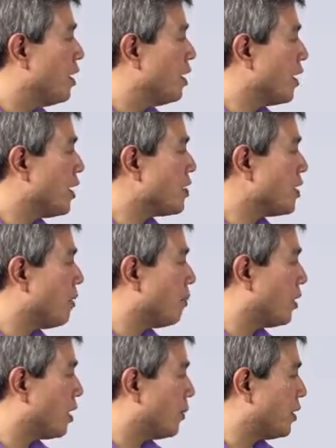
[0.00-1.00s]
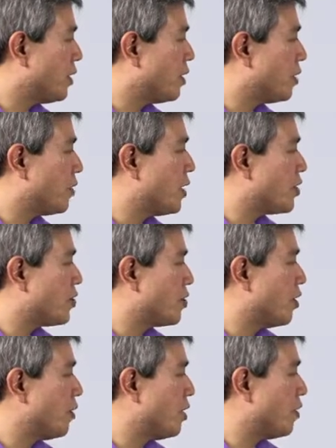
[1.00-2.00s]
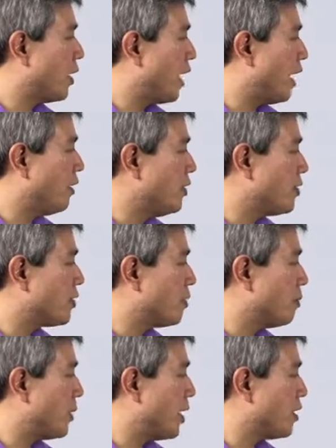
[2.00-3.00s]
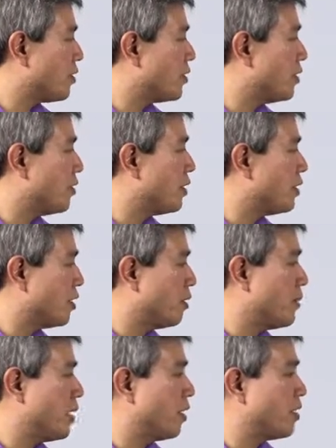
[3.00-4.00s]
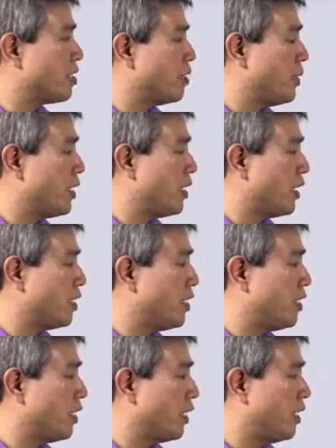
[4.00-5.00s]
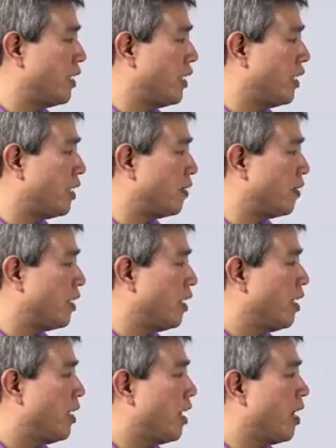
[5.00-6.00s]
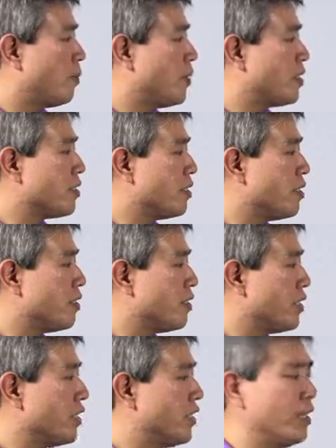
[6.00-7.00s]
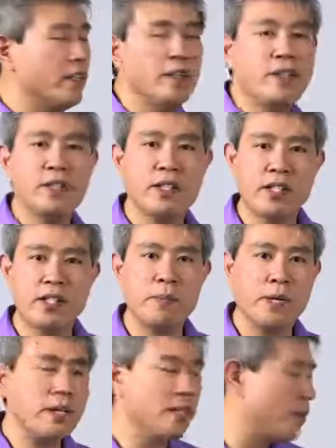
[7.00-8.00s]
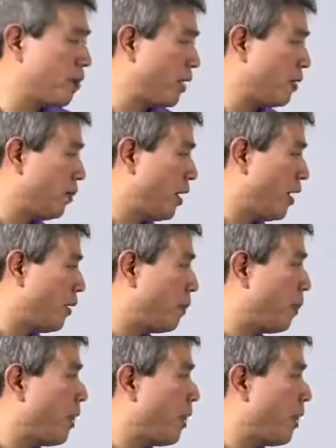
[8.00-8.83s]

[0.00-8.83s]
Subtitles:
Next up, what I want to do is show you how this compares to Adobe RGB 1998. And we start to see the disparity right away.